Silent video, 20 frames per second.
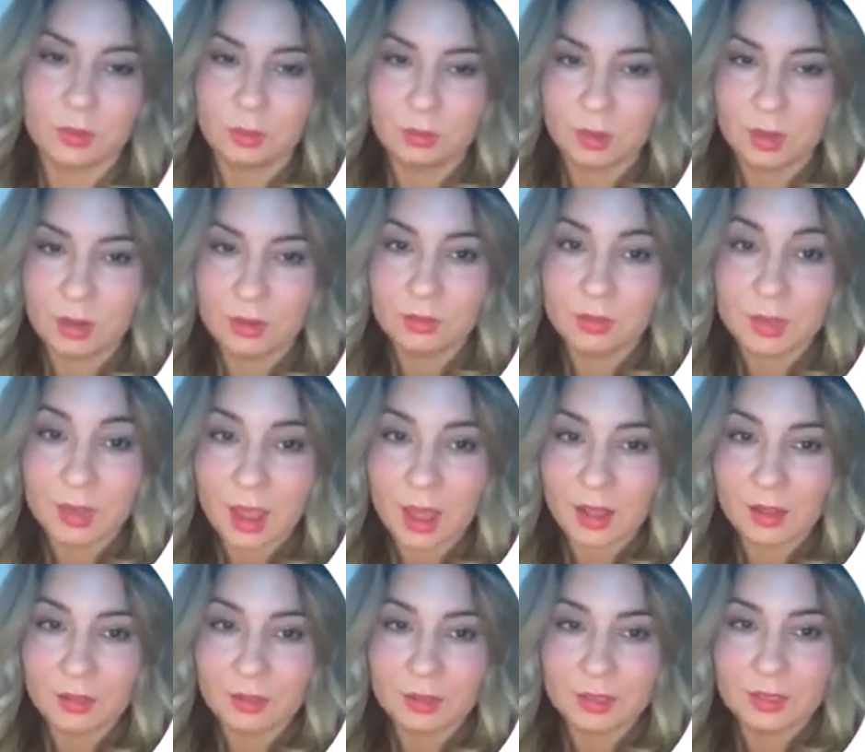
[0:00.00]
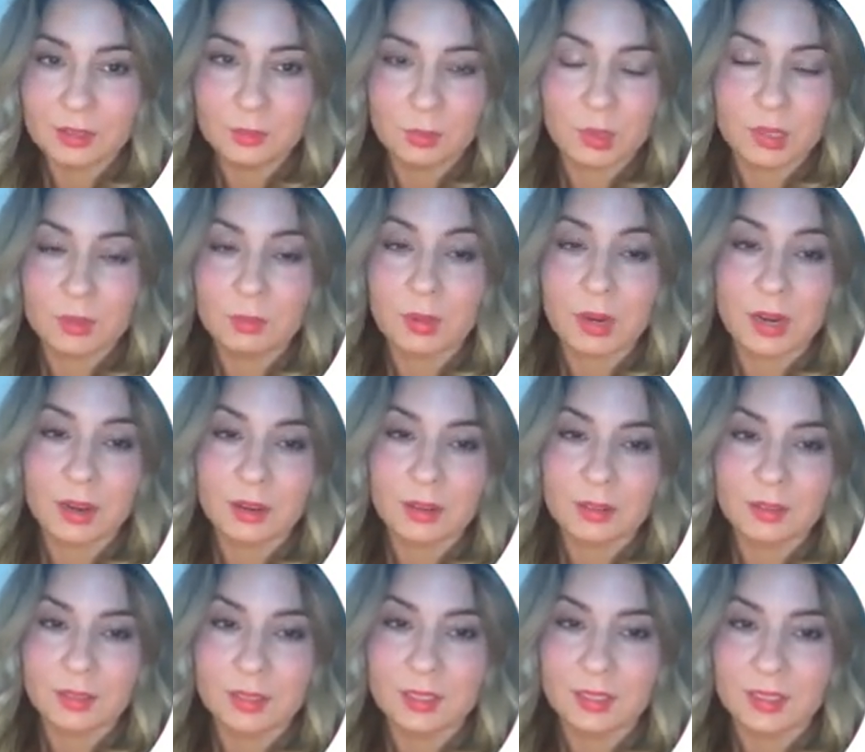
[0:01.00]
or 300 calories, but
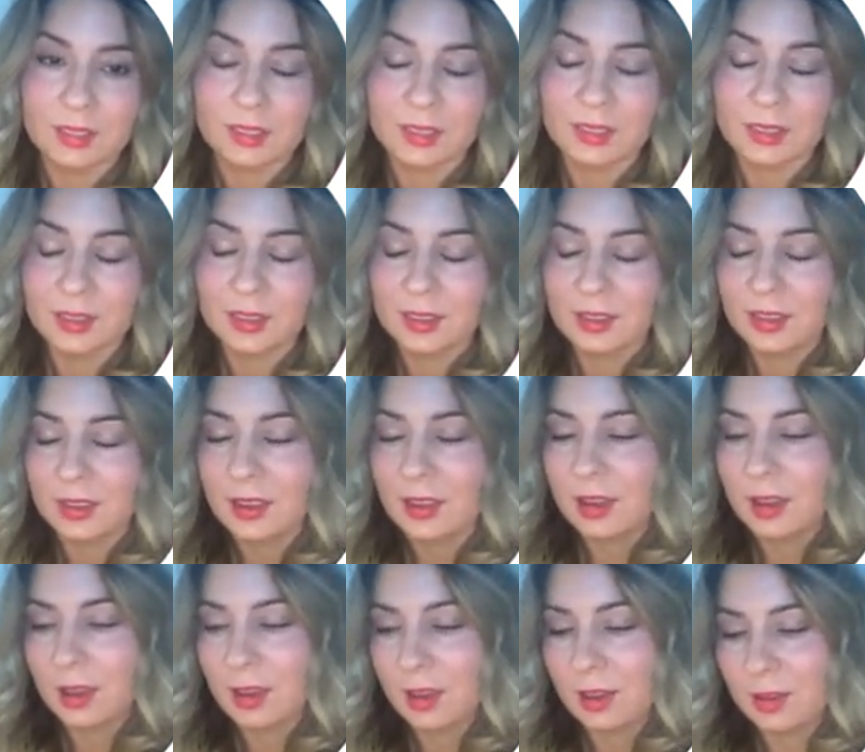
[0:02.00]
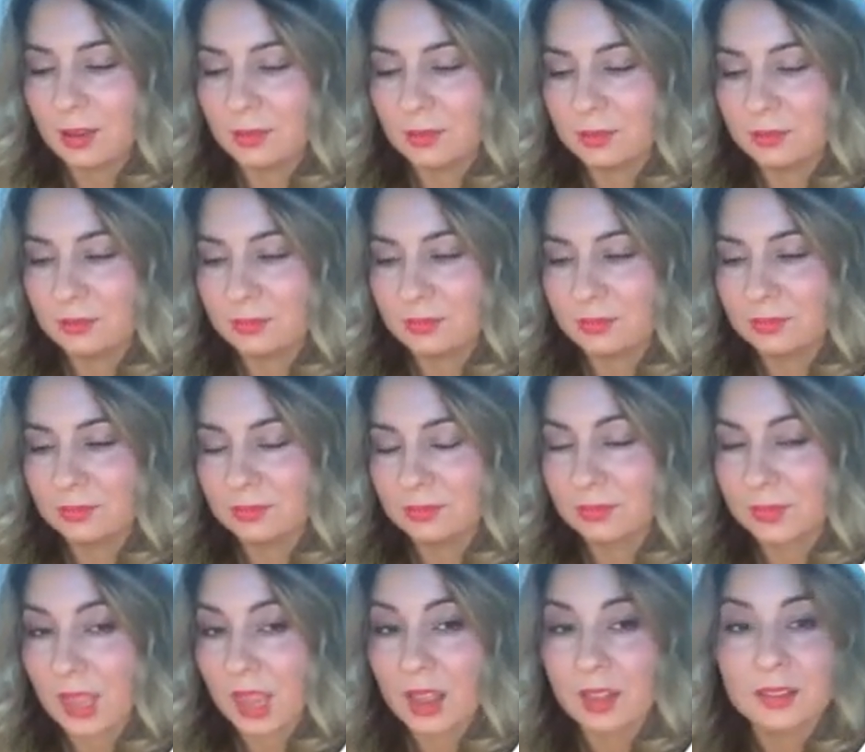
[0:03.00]
apparently um,
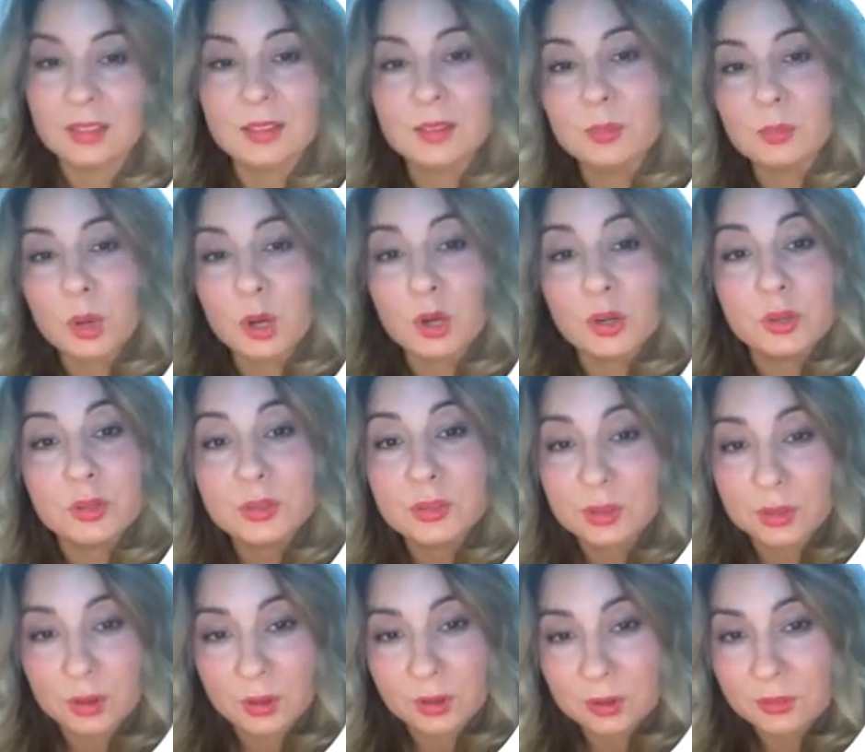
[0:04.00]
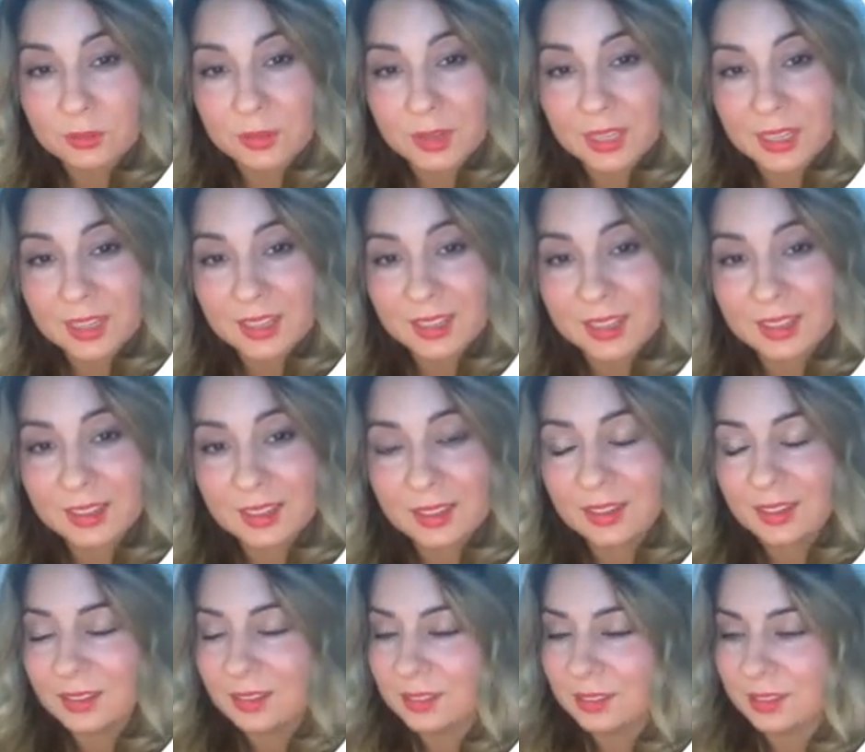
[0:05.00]
that's per
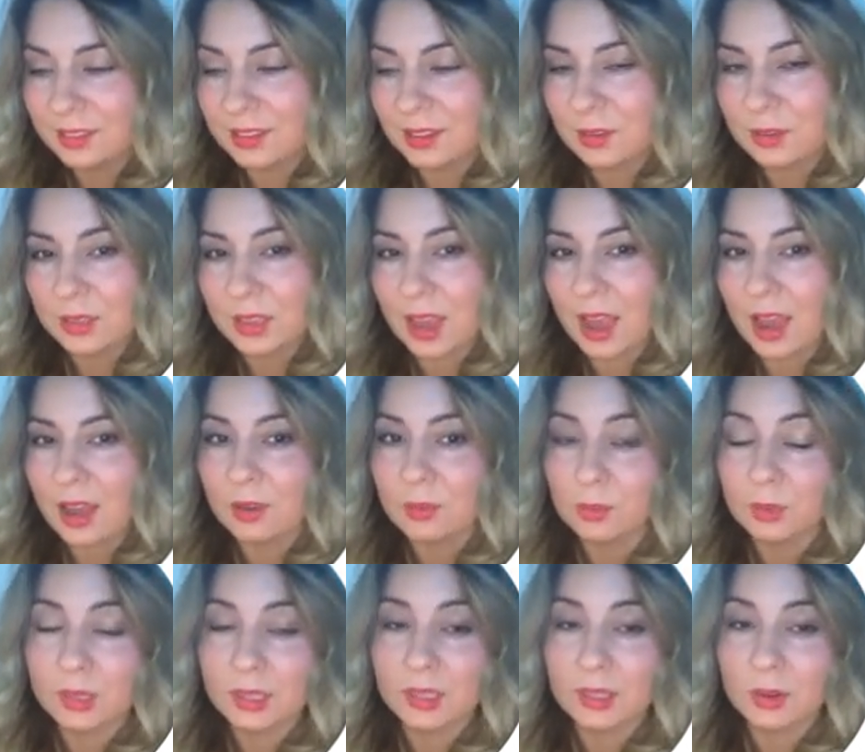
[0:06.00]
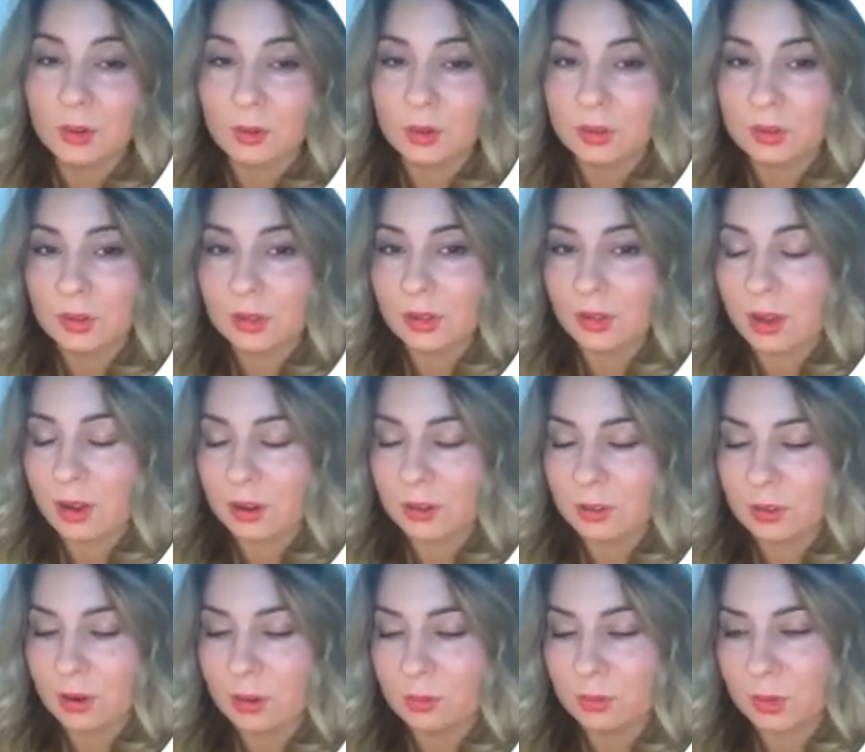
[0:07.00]
serving. So yeah, we order a lot
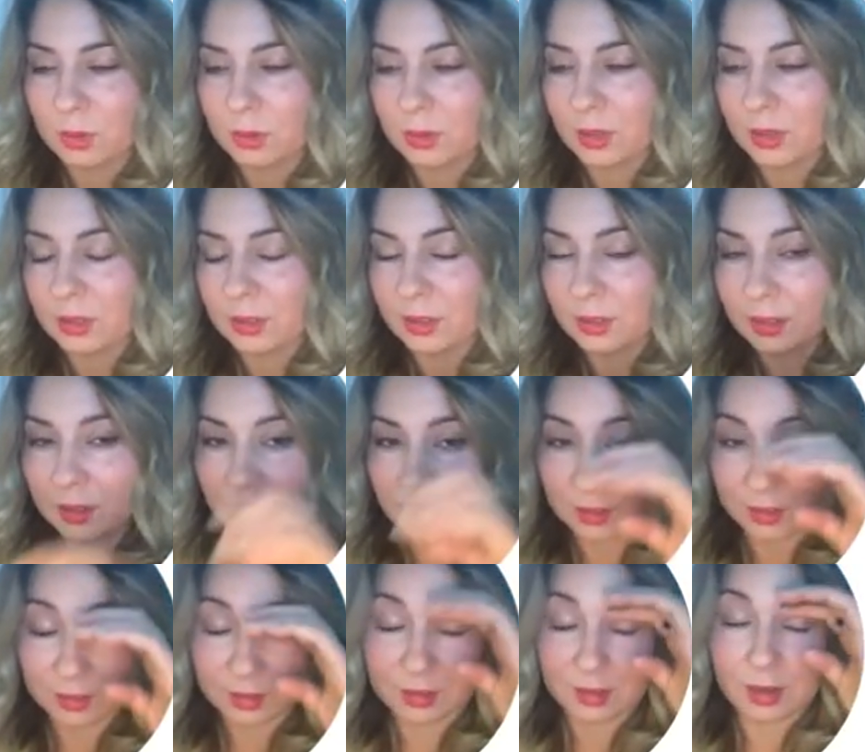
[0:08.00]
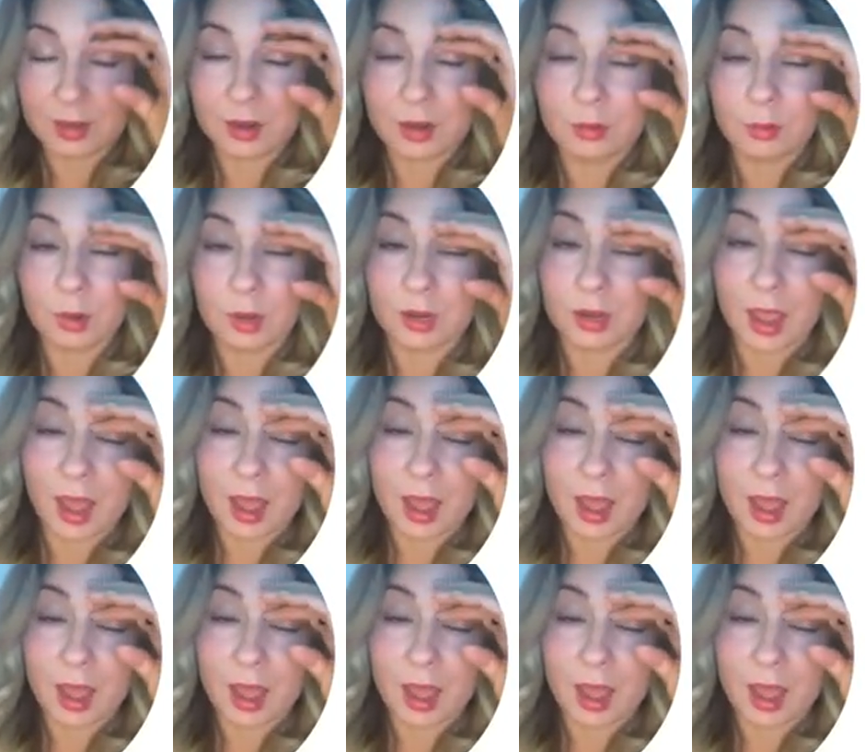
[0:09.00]
of crumble at the clinics that I work